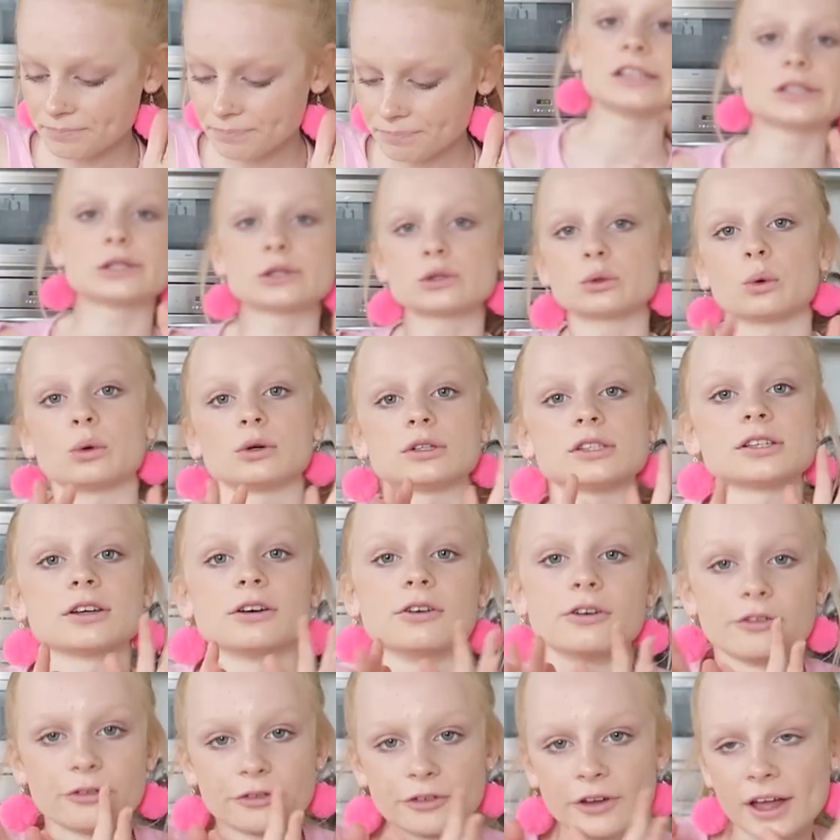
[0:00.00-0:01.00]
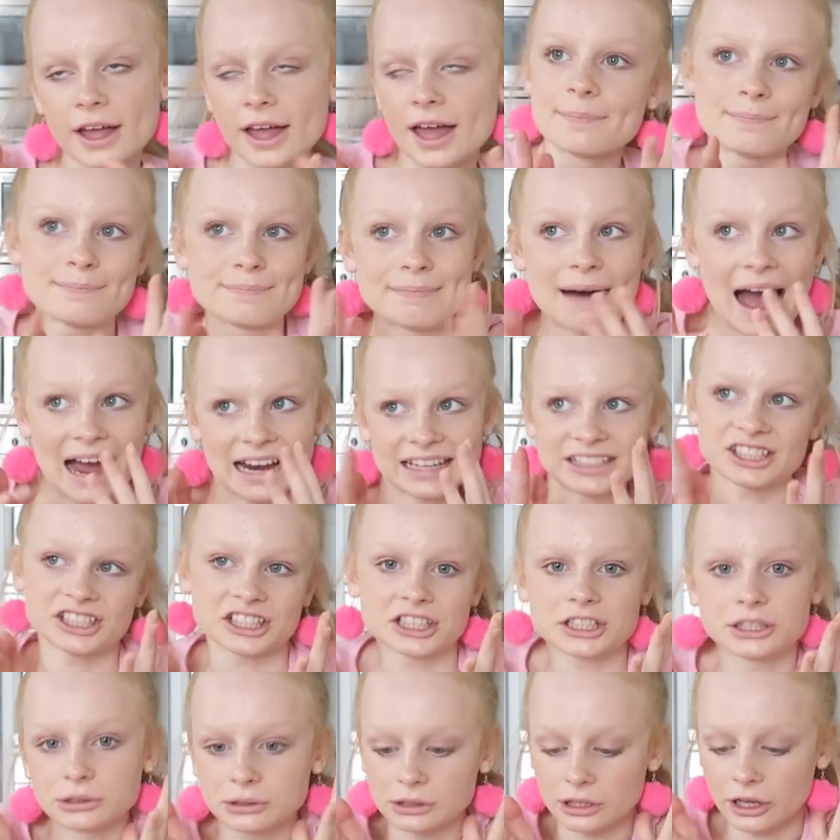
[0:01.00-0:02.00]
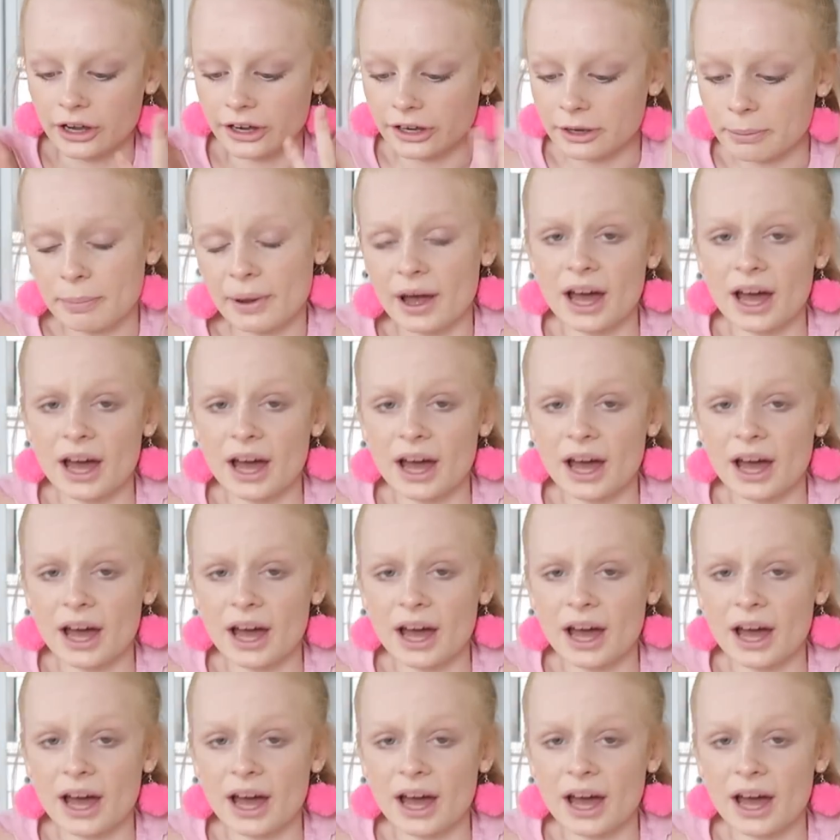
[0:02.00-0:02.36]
sort of magical look,